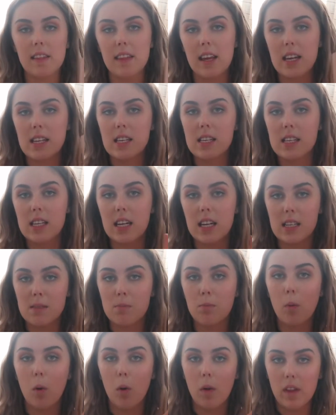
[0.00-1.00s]
this is
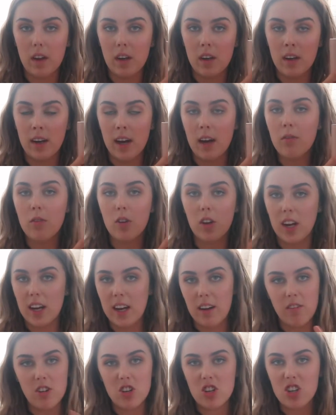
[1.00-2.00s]
more than enough. You can
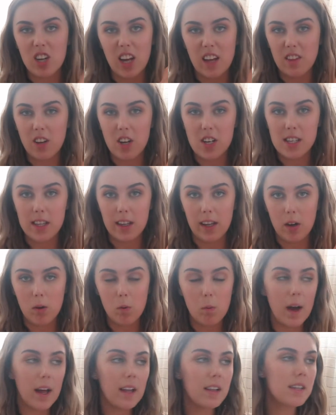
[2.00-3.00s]
even just get those
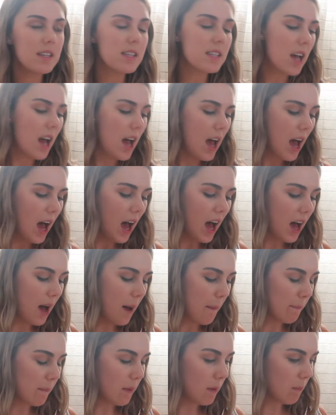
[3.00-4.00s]
little ones,
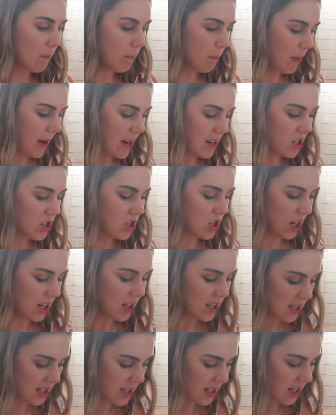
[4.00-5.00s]
but
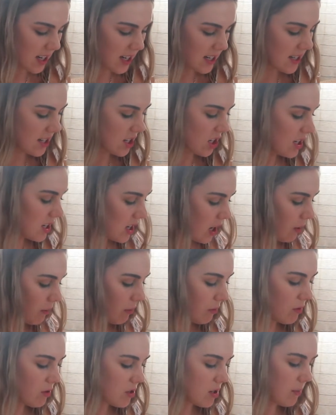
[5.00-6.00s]
it's just
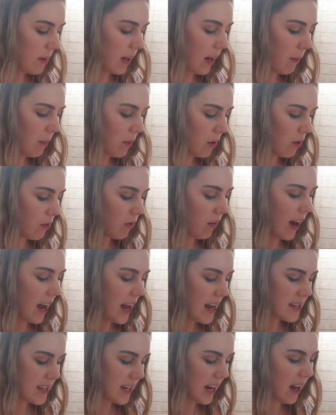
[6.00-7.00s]
helpful to be able to
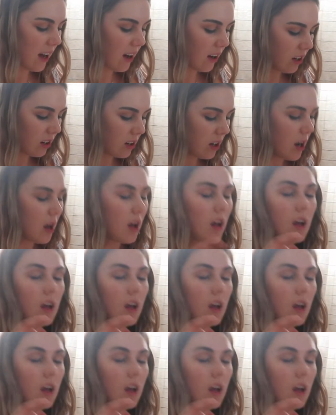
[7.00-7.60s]
write down